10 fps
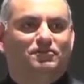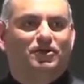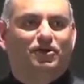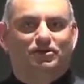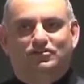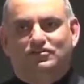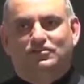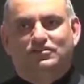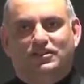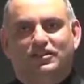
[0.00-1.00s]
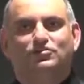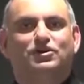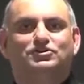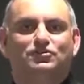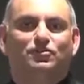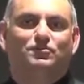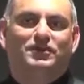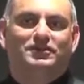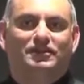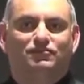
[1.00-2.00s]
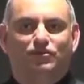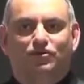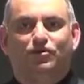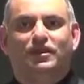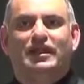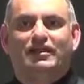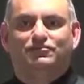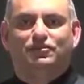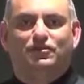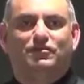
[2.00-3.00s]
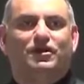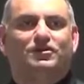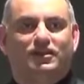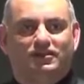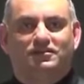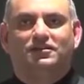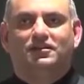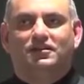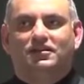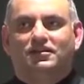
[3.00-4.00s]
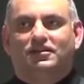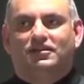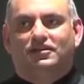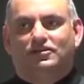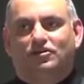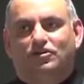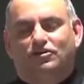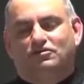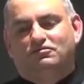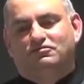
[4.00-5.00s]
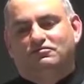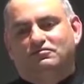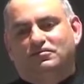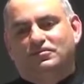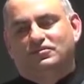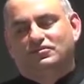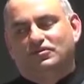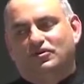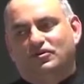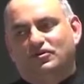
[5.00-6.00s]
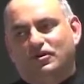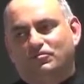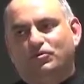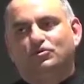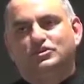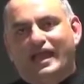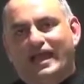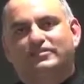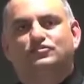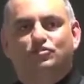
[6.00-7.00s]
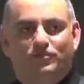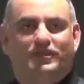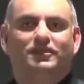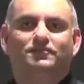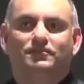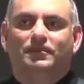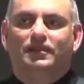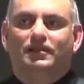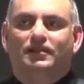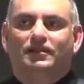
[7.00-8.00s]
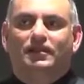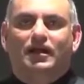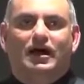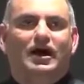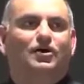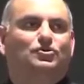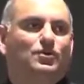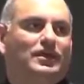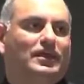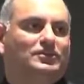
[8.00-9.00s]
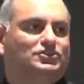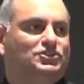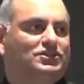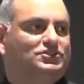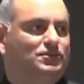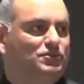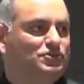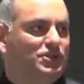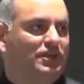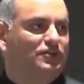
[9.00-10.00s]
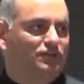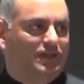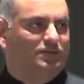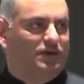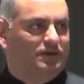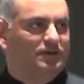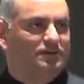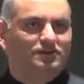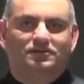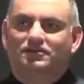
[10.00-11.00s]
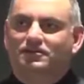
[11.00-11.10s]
Because the inversion would be that if you're going after a market, your approach has to be, how do I get 60% of that market?